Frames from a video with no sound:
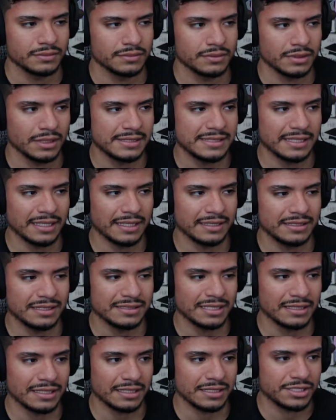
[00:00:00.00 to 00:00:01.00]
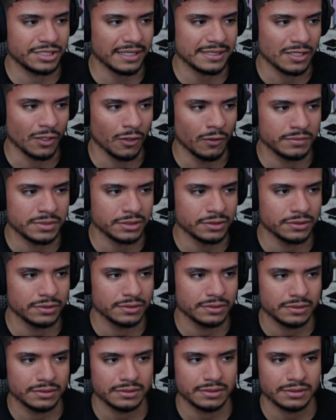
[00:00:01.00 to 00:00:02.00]
It's at, it's at the Jets' home, too.
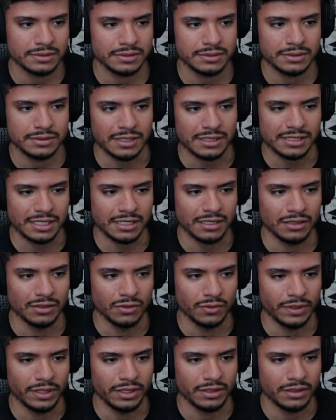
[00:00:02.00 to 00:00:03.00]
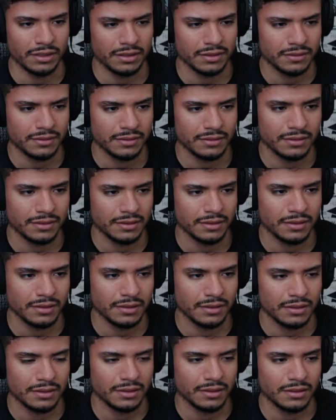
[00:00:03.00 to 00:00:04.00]
So that's kind of a little weird.
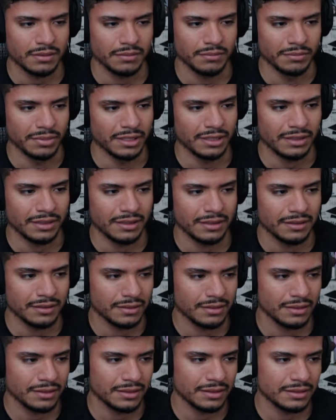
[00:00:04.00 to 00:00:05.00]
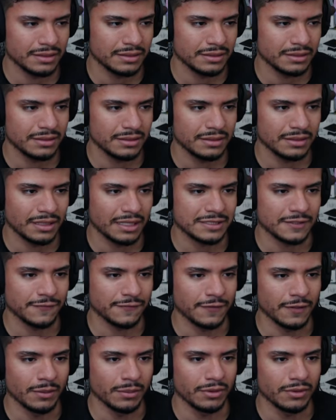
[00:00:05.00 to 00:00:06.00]
But that's a
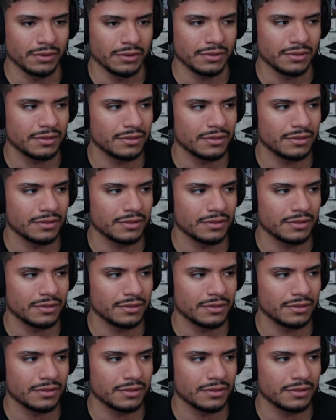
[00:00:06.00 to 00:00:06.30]
fumble.